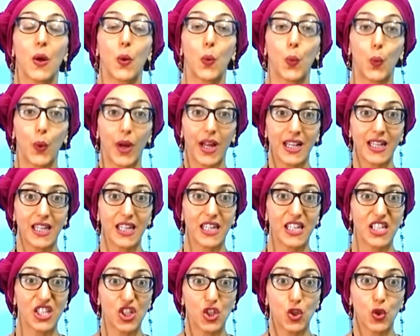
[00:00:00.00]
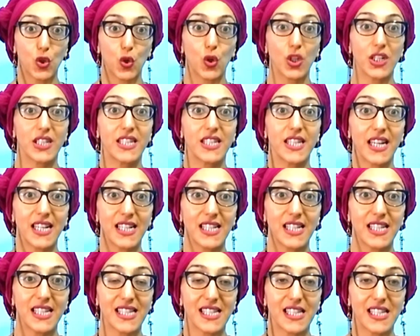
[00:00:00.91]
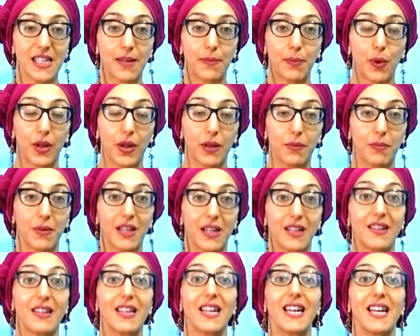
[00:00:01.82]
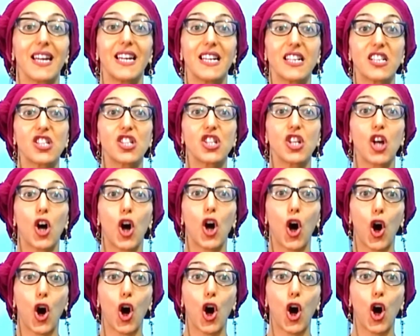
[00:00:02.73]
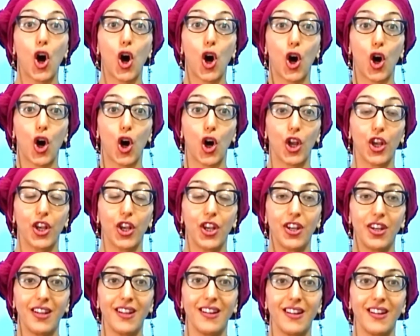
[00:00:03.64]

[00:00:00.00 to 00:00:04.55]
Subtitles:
When is your dentist appointment? It's on